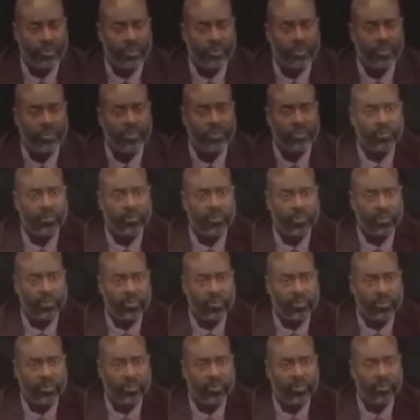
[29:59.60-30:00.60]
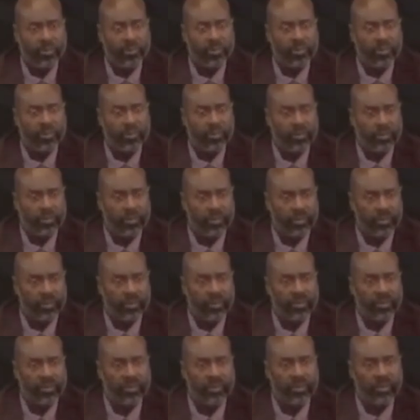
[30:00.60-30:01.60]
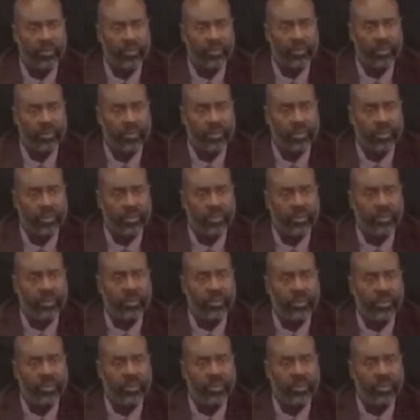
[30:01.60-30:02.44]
This person isn't speaking.